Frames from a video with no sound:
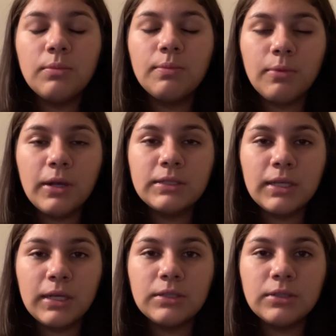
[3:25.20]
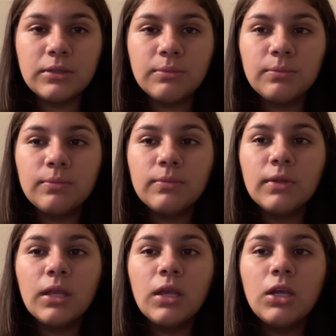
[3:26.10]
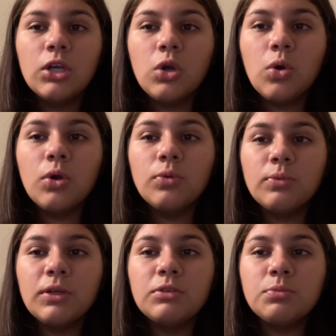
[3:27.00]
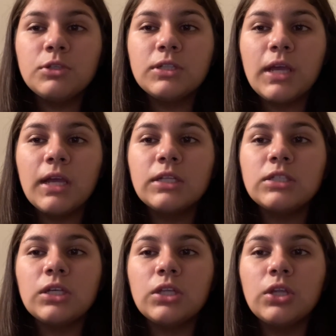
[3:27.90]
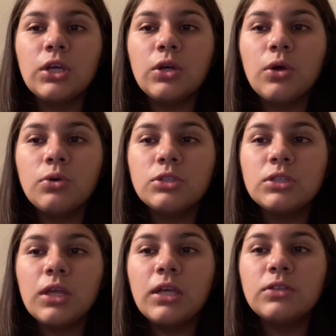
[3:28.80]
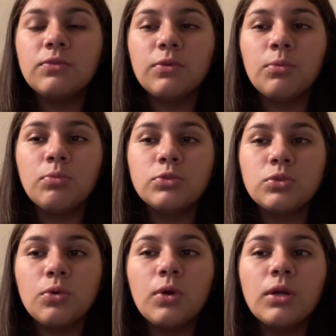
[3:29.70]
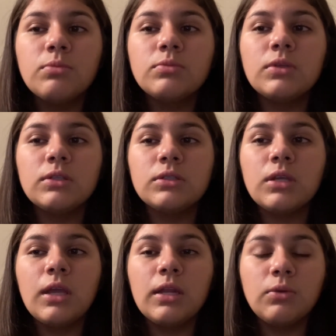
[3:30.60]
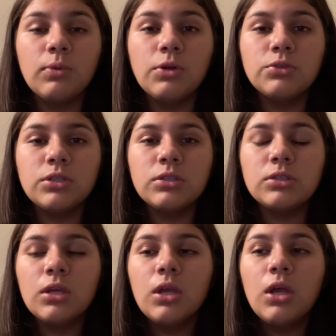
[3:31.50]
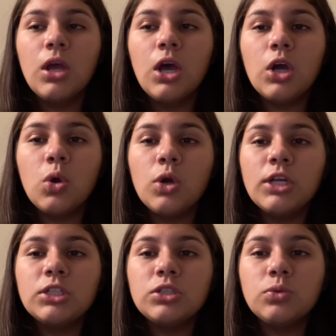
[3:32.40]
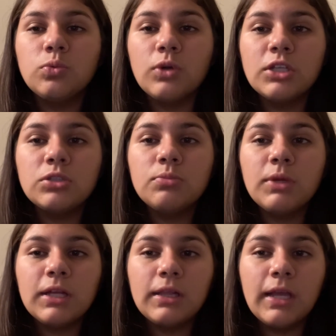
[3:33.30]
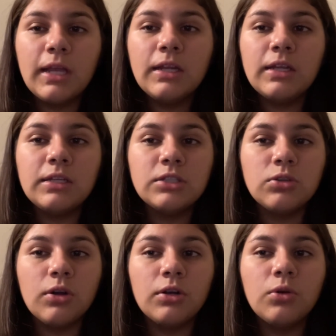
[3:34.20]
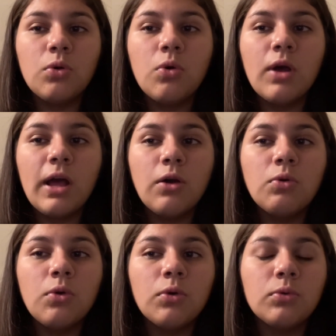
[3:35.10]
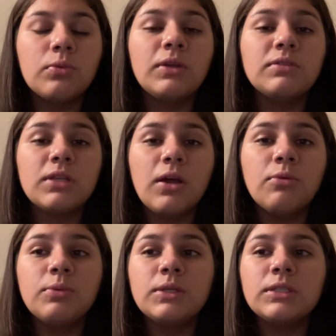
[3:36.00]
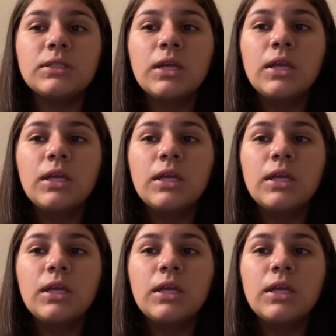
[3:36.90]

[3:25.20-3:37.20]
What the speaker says: breast cancer. Coral reefs protect the coastlines from storms and erosions. According to Russell McLean in his article, How Coral Reefs Help Us